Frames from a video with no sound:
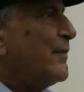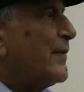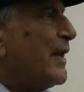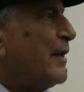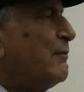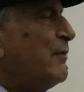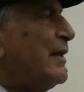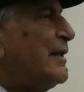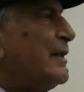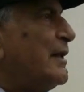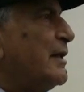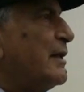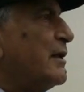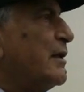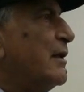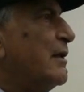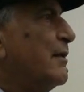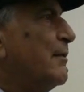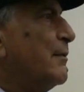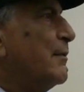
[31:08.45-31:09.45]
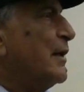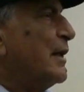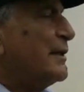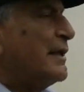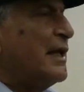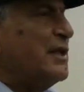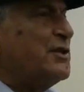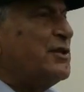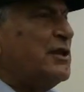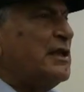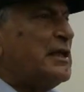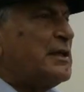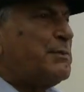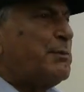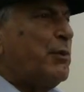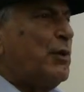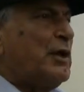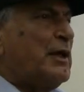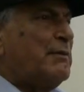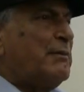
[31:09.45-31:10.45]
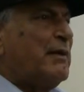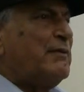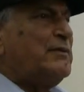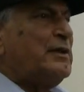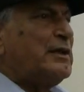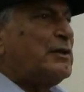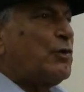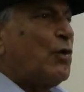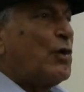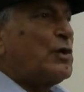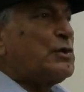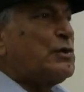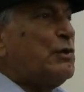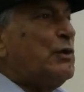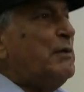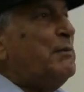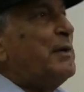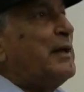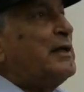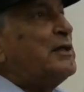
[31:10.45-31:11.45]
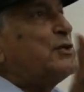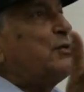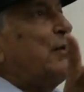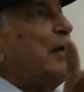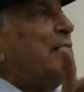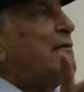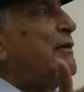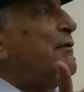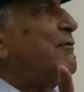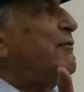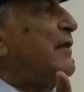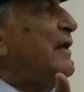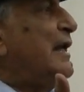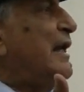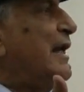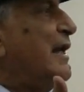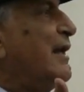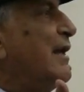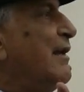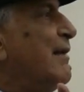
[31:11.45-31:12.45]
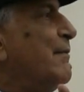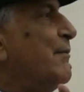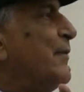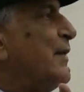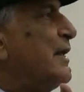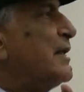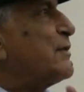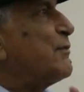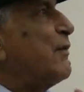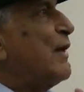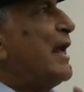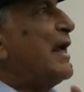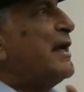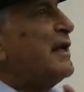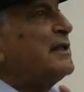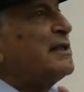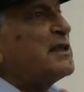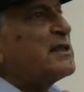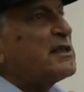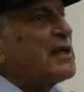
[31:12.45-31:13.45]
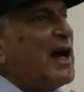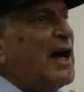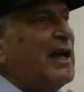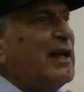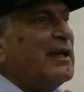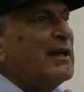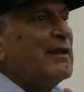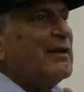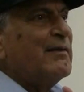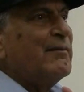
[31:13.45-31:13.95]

And when the attention is pulled above the torso, he begins to have a feeling he's flying in the sky